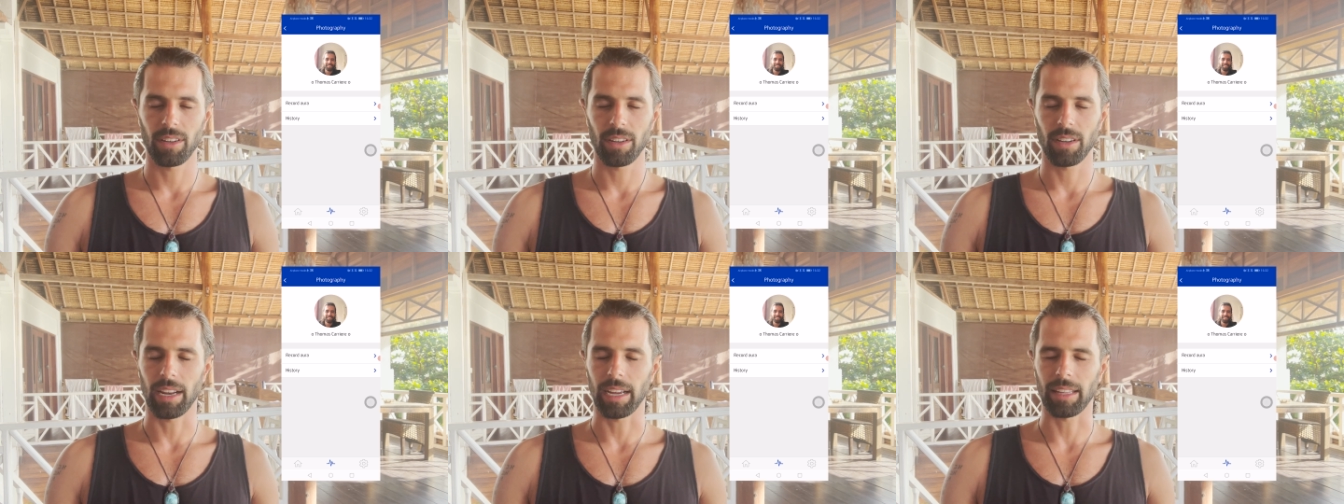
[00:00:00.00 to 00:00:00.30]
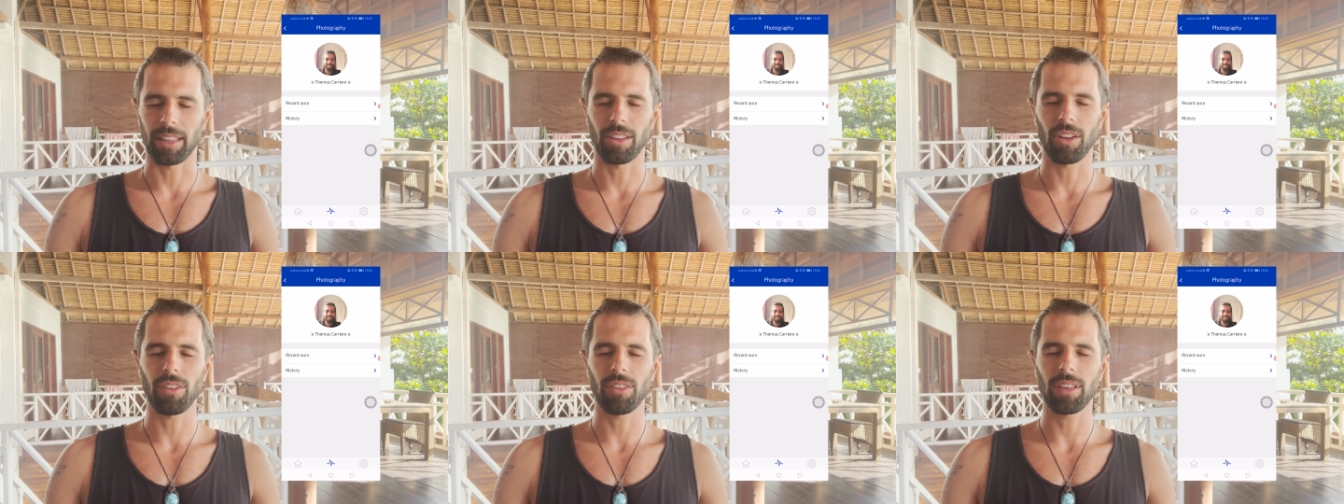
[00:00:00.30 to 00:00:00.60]

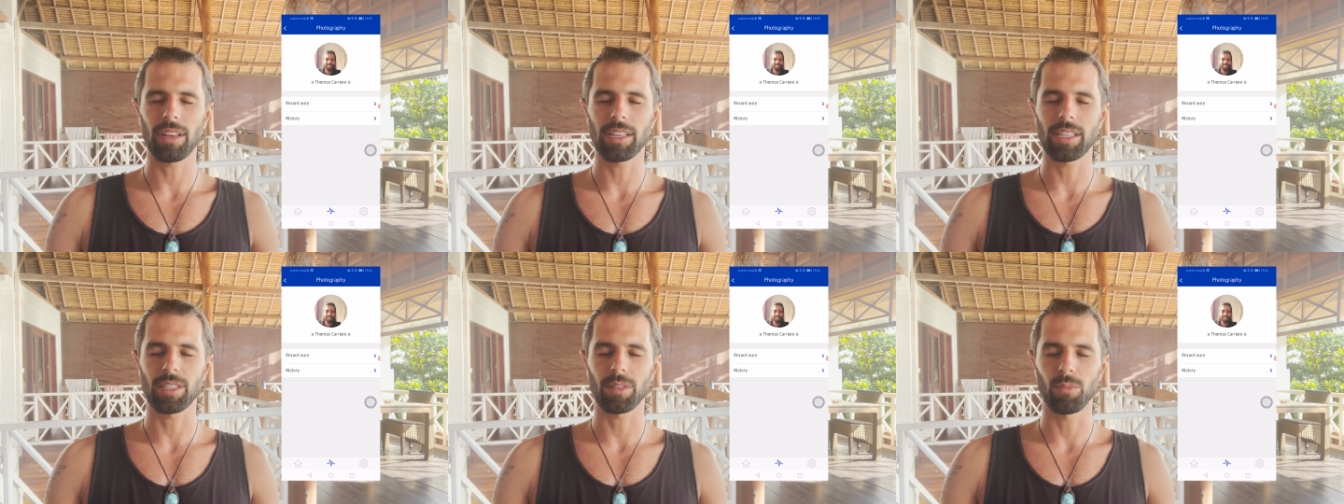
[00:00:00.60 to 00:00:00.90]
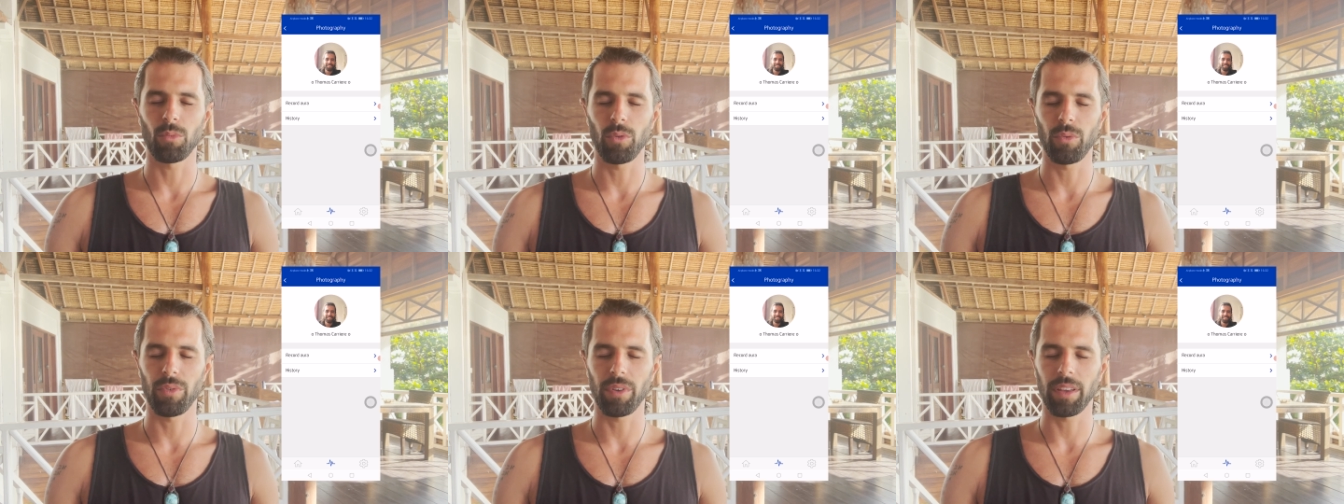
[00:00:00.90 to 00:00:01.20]
like nothing is
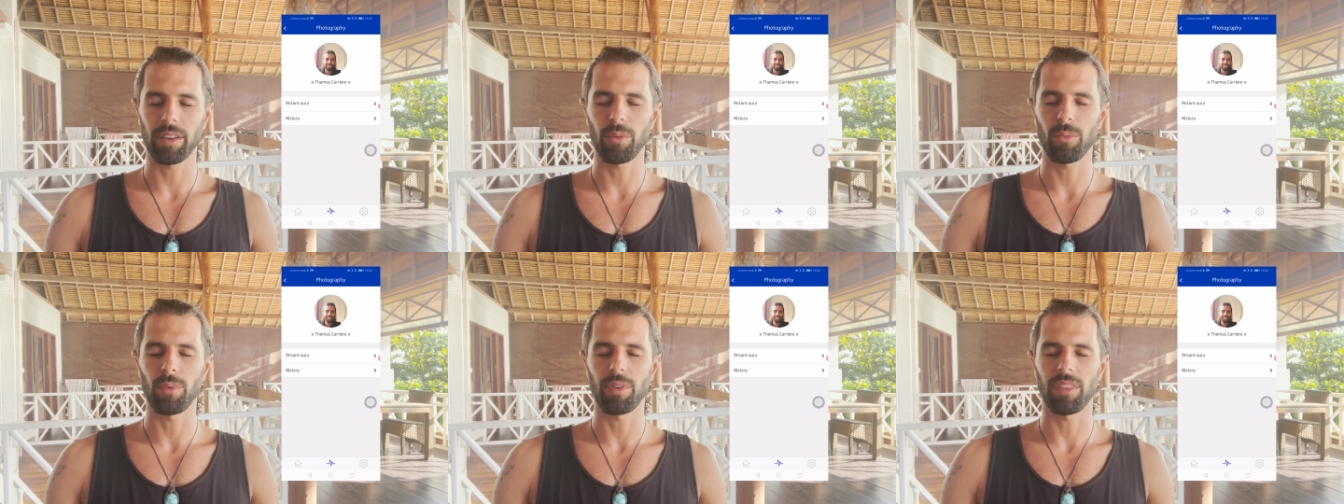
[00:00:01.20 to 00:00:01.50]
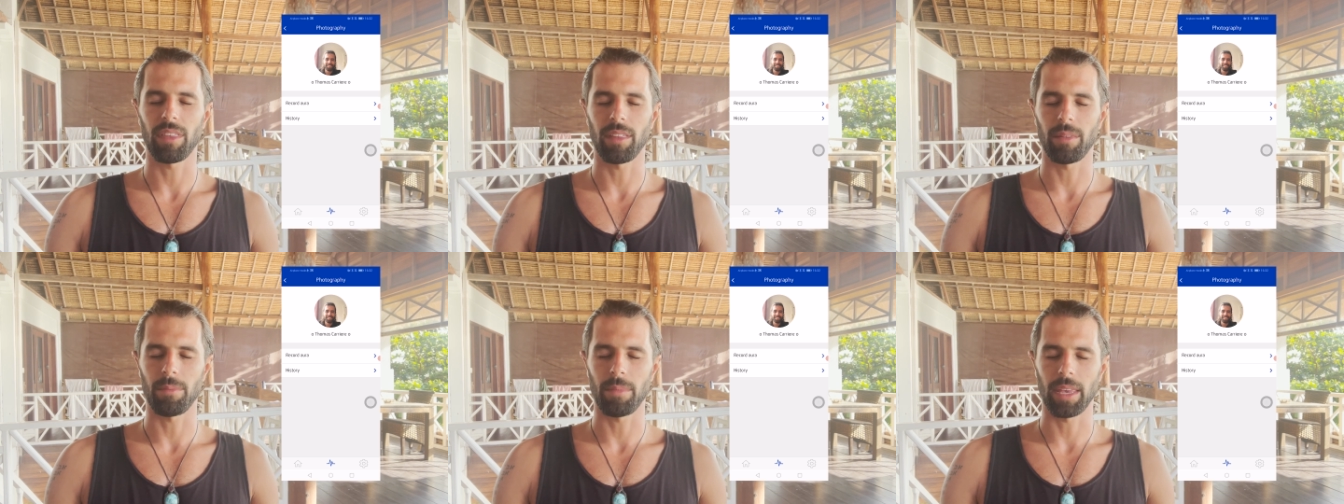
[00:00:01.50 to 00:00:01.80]
moving
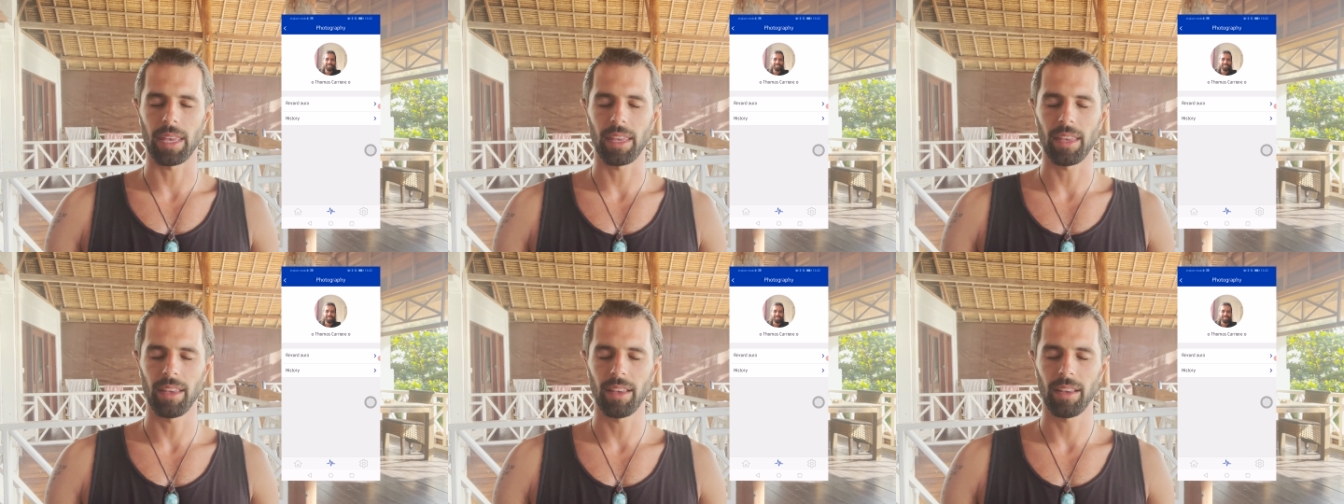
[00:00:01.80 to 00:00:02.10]
within me.